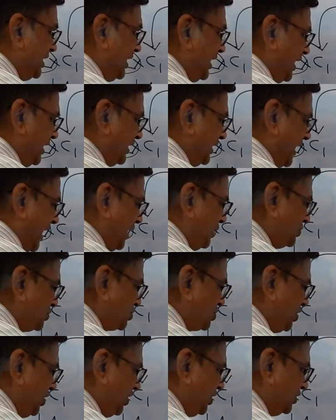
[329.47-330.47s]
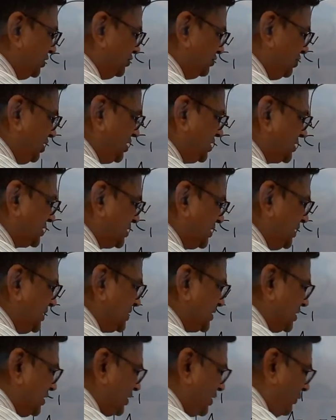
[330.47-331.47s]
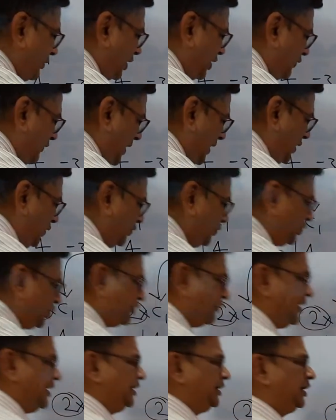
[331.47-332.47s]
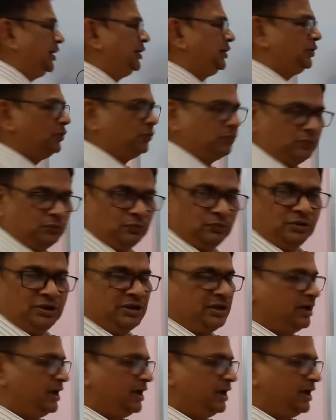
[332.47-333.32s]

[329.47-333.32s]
And can you see this is the what value? 22.